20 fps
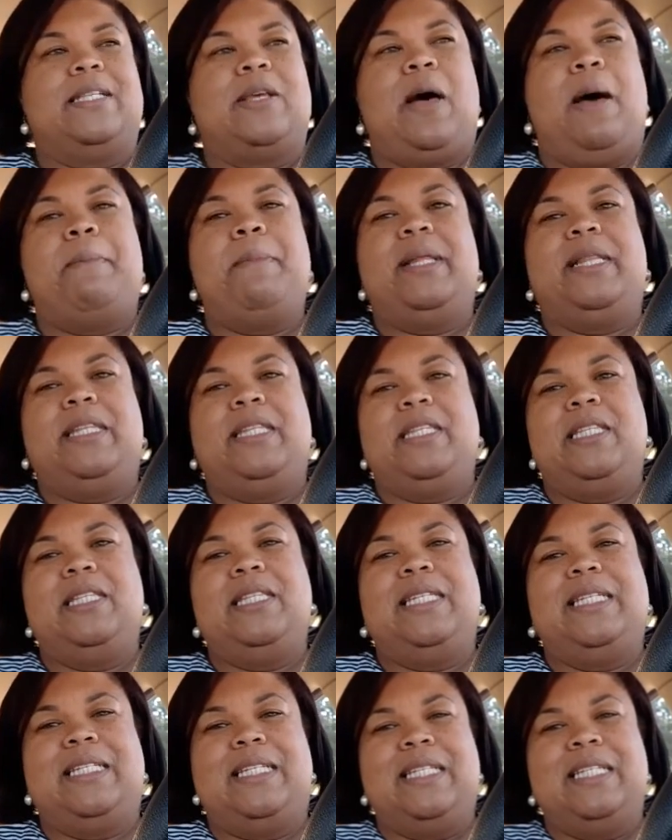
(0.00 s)
So I've been
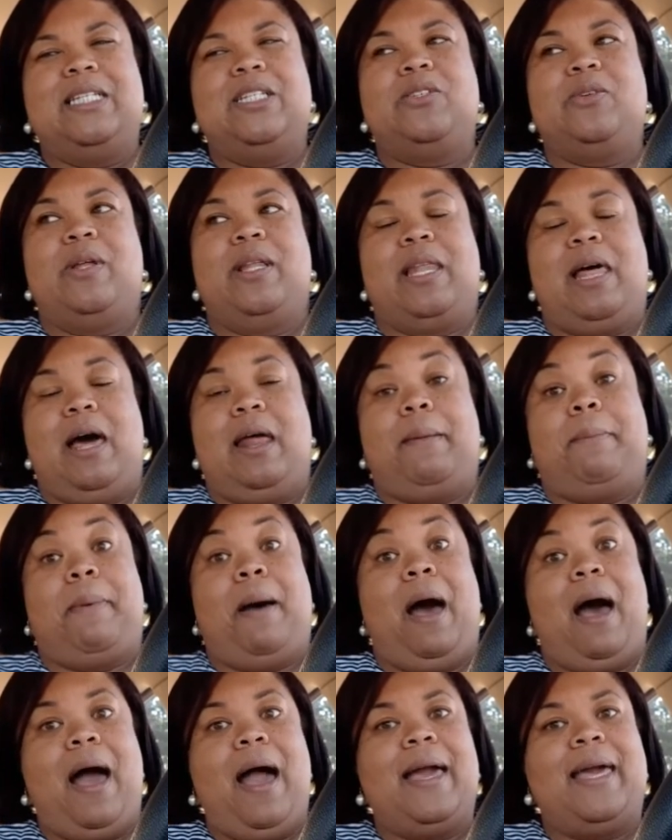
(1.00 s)
listening to a lot of
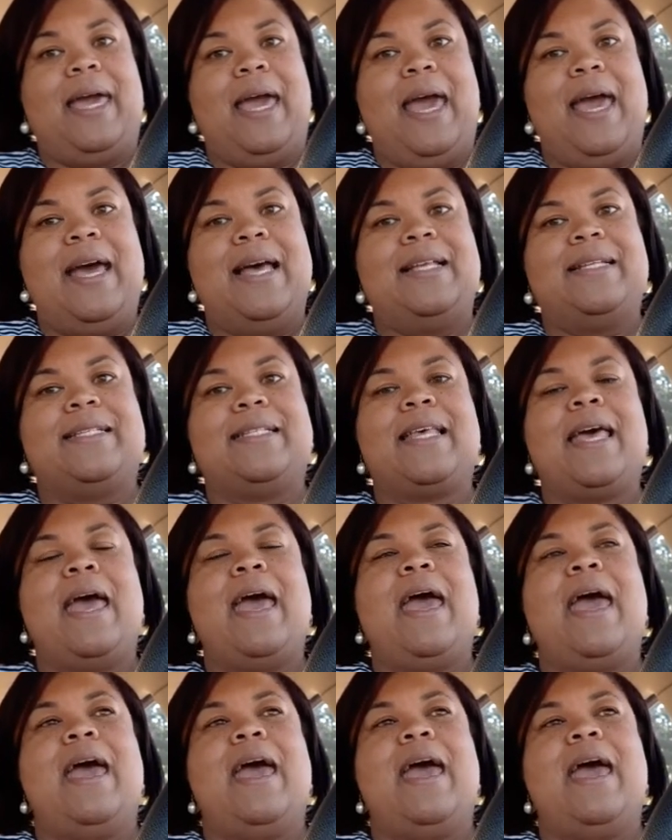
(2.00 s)
podcasts.